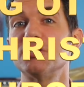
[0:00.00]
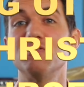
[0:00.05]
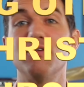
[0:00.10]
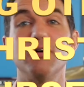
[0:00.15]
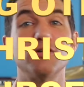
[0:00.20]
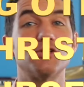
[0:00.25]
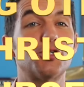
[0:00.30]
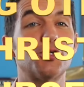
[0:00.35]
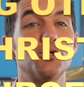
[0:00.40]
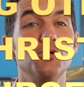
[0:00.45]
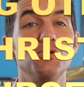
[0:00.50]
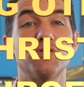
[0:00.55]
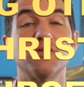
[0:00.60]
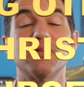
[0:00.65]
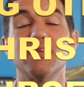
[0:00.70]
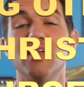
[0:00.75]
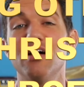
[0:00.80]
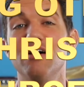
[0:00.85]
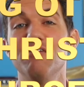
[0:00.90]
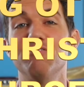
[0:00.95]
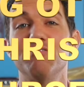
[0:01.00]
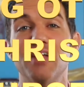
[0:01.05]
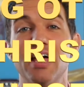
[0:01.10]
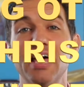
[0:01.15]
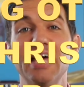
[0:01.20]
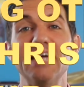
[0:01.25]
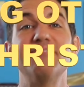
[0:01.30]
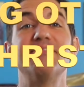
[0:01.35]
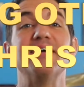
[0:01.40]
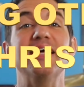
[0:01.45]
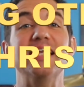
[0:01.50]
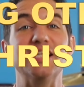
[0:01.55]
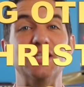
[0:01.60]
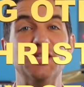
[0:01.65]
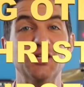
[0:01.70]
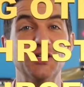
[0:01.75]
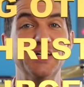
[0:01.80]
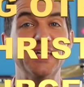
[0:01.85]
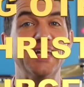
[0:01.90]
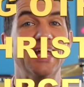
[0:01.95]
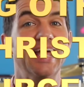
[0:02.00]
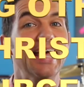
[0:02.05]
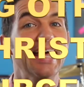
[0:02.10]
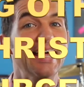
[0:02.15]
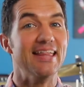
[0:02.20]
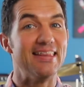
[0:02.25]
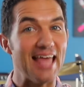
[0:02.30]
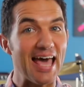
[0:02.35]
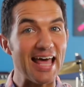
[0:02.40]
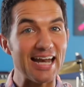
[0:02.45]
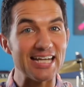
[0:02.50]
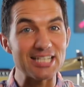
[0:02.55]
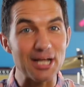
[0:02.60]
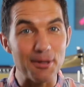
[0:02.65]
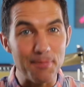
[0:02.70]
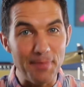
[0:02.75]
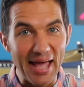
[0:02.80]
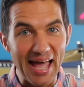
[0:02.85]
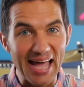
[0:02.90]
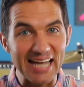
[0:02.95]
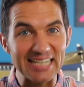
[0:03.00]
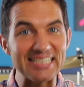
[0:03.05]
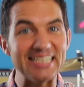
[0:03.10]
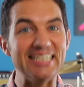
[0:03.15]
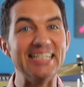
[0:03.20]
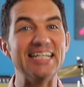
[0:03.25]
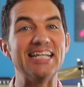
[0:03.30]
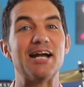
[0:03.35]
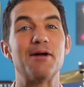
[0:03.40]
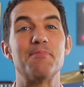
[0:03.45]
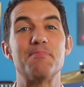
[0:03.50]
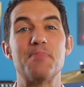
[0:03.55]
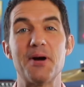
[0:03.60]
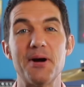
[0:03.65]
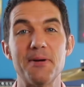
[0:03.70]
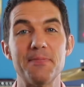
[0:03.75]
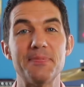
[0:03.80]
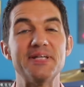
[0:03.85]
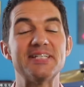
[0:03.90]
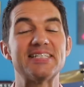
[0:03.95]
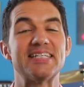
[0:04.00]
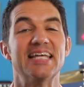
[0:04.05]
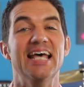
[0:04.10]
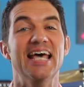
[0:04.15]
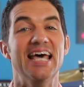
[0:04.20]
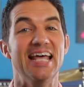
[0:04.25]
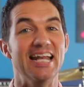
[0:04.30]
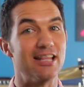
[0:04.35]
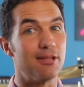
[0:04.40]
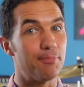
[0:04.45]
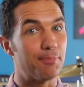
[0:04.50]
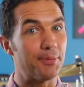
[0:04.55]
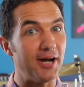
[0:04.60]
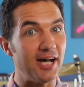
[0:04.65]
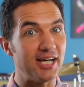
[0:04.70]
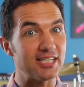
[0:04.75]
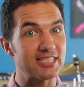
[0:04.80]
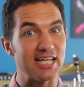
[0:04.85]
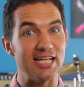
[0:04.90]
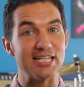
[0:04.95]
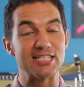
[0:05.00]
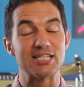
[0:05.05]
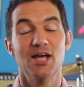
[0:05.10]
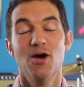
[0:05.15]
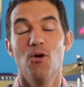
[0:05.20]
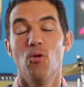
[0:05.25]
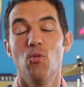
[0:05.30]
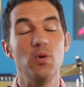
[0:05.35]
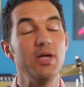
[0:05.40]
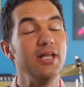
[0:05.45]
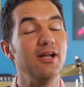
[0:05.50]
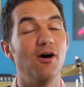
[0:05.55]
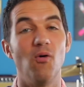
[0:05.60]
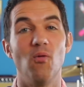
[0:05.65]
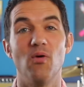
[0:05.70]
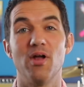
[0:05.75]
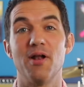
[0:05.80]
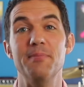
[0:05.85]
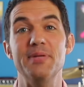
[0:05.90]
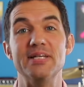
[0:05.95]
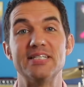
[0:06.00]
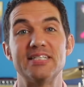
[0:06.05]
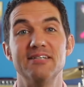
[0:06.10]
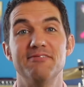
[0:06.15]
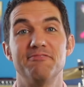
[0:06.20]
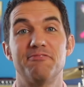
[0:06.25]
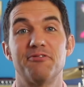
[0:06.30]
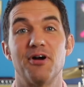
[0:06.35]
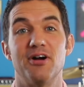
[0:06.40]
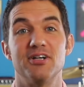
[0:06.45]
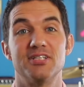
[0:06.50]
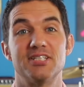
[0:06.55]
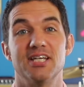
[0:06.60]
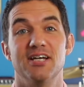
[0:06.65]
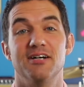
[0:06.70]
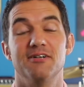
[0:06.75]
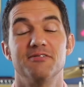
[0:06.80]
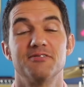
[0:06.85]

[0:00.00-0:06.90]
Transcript: of all truth, love, life, and good. That is our passion and our purpose, and in the process, we don't want to miss Him for ourselves.